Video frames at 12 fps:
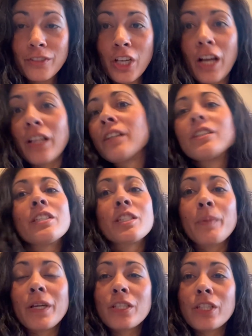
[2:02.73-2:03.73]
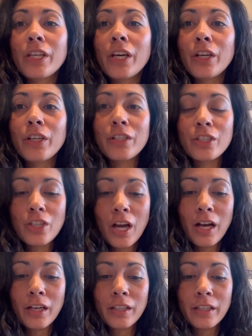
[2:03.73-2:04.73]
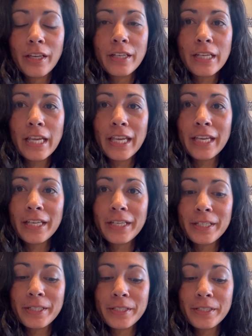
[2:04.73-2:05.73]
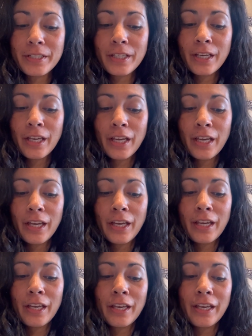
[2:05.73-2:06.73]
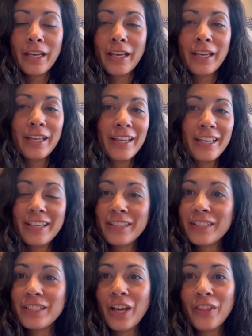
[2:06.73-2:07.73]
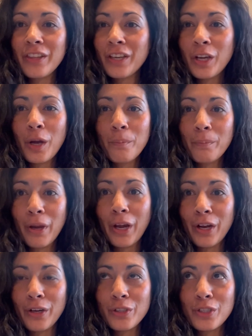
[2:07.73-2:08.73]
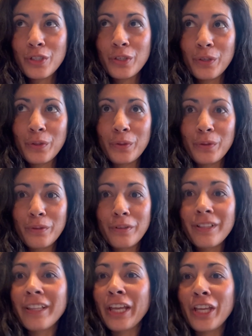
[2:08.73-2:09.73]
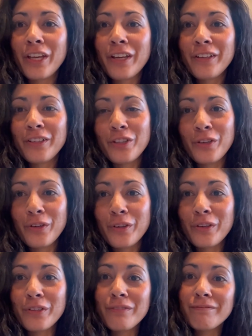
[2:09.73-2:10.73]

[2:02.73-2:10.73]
chocolates, especially a good chocolate. And it's nothing compared to like your